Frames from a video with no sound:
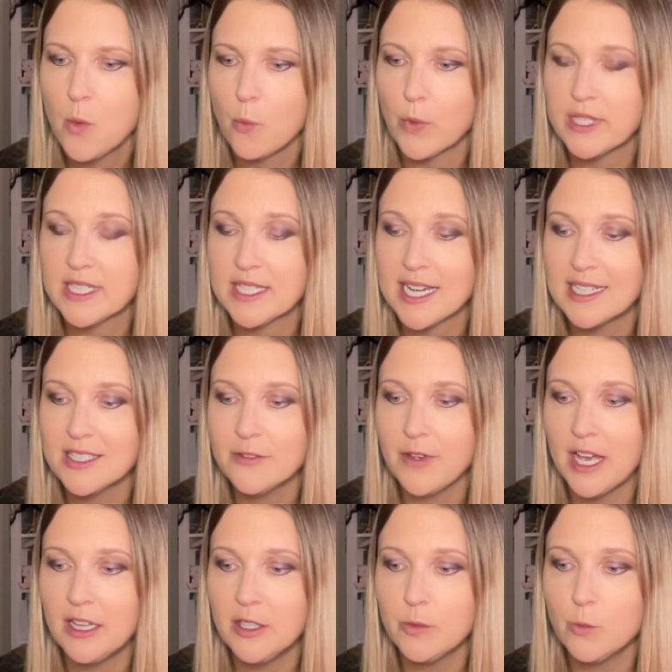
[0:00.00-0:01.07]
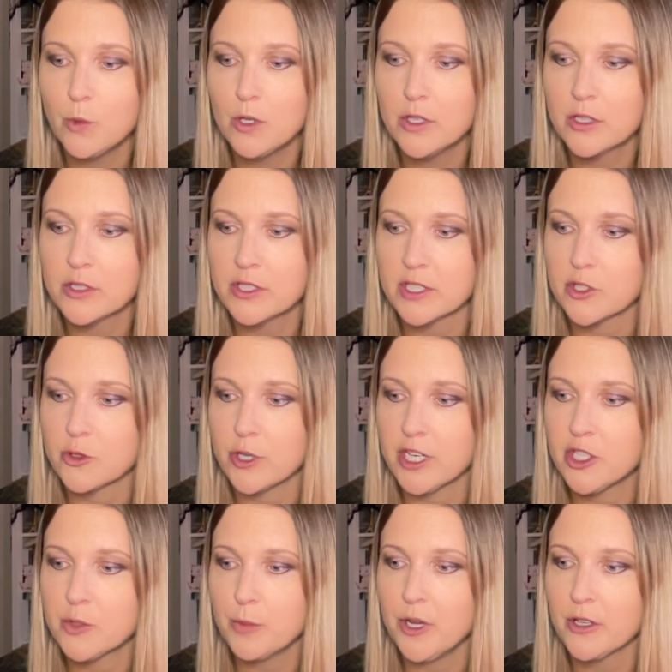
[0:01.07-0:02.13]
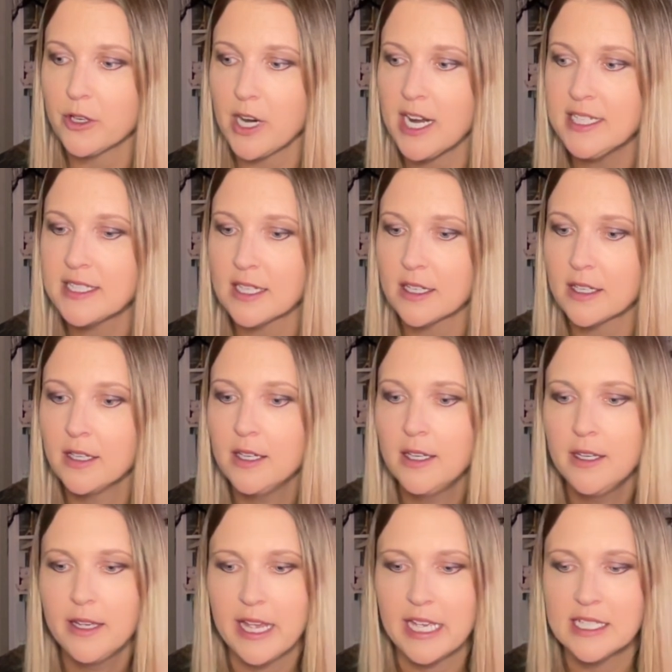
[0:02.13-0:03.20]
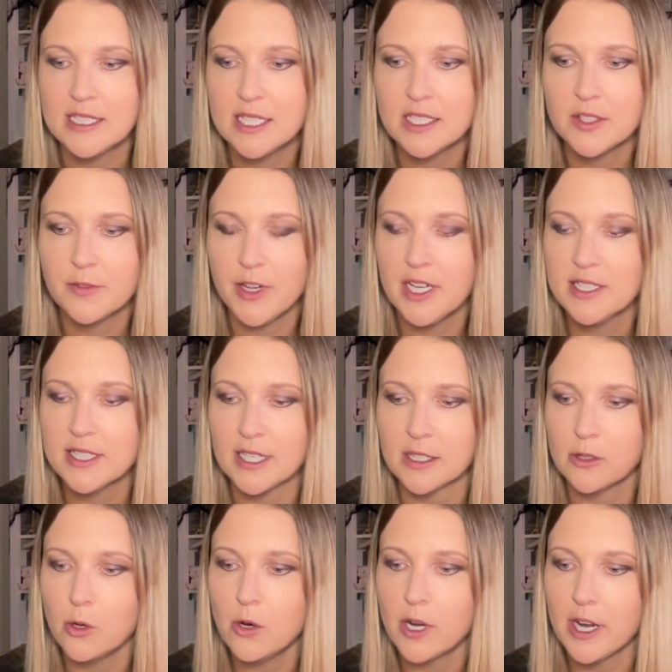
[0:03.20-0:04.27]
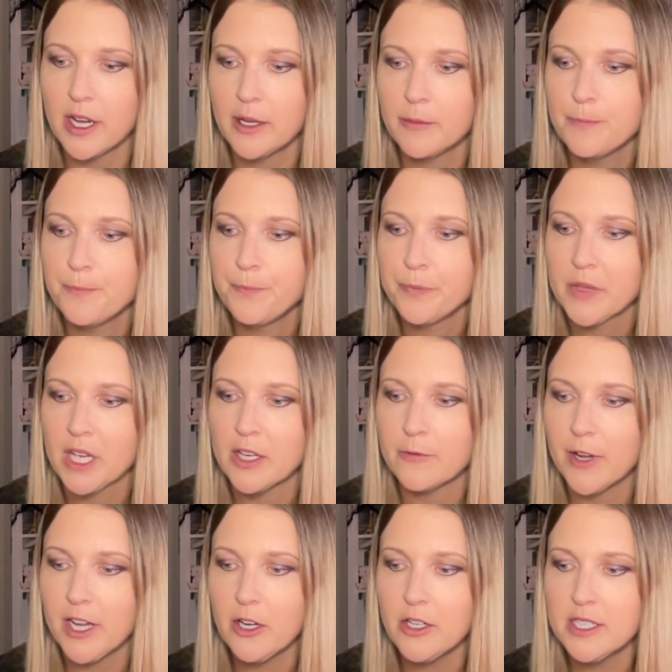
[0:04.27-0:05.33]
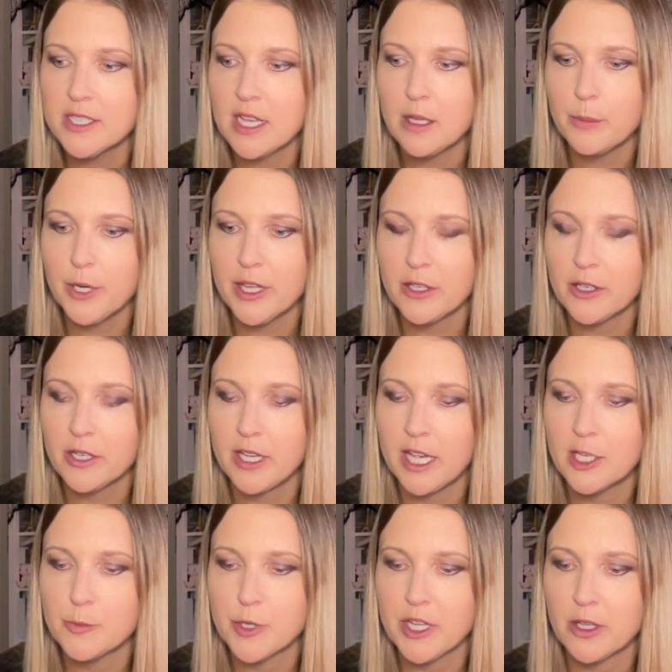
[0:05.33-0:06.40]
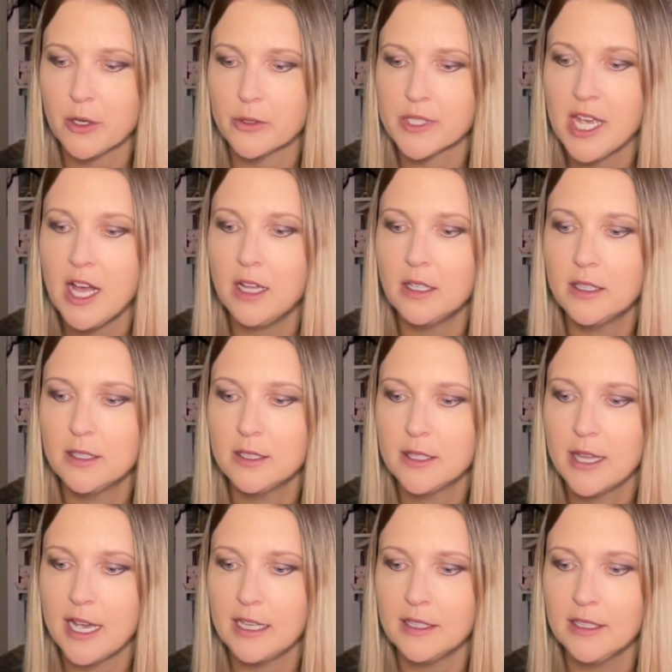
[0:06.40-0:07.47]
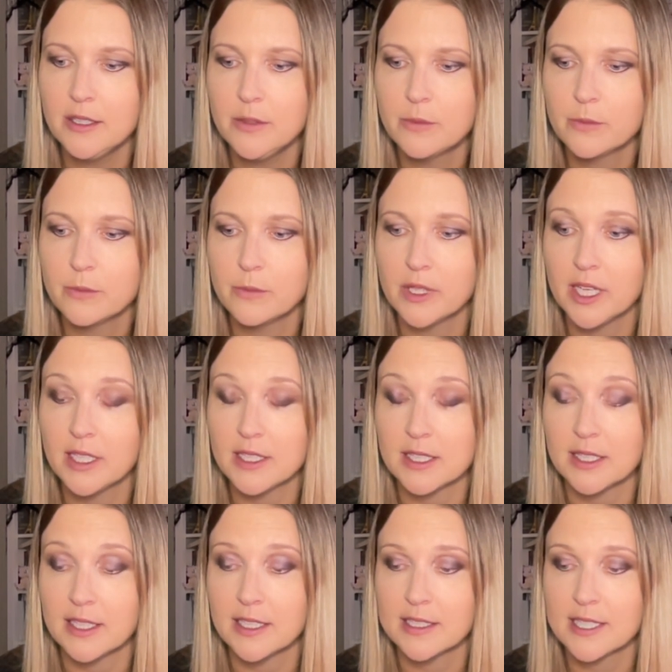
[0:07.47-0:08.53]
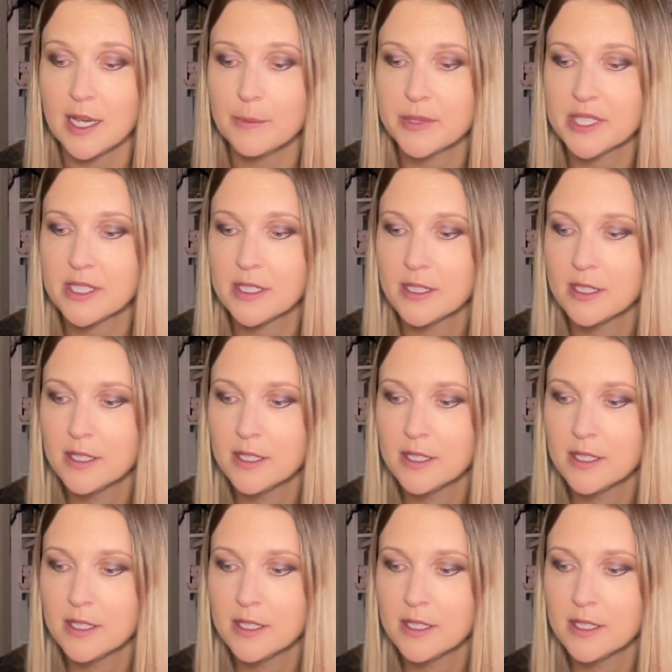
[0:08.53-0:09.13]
When Detective Ellen Warner's estranged brother, Isaac, and his fiancée, Lori, invite her to celebrate their engagement at the hotel, Ellen reluctantly accepts.